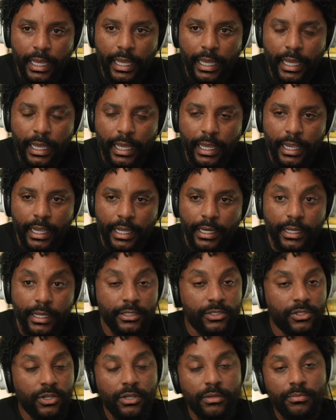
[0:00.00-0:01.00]
And it's
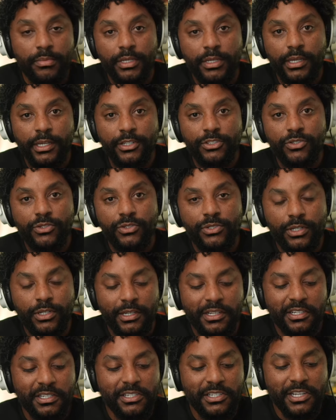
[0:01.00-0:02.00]
going to be interesting
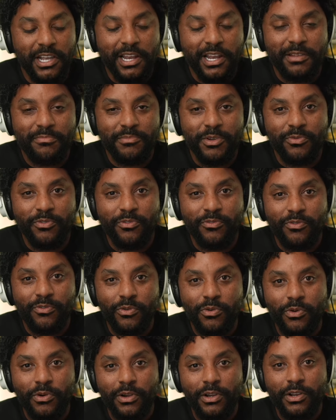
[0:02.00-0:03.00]
and exciting moving
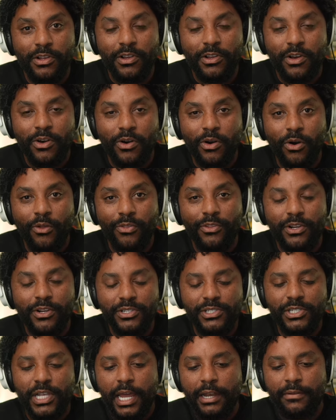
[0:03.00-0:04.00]
forward on their
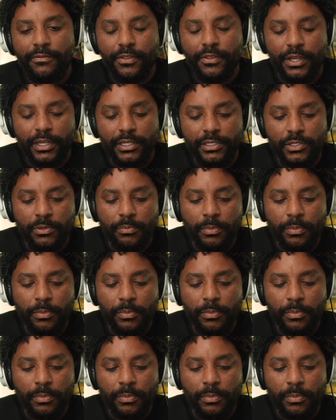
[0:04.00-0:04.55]
side of things.